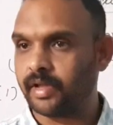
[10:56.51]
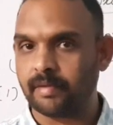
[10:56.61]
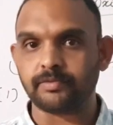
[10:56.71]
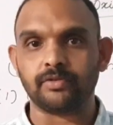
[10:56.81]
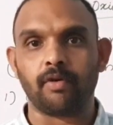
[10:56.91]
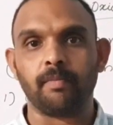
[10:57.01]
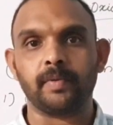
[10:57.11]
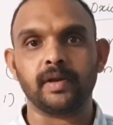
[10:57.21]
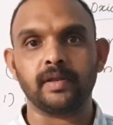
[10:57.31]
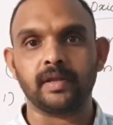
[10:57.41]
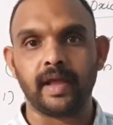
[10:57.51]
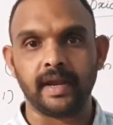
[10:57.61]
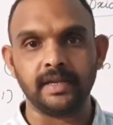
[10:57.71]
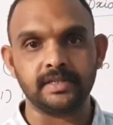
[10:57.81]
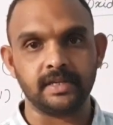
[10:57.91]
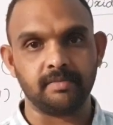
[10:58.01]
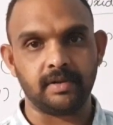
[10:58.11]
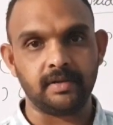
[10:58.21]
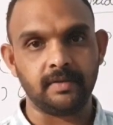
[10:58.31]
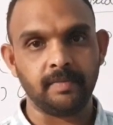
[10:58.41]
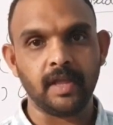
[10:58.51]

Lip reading: kept open in the dining table,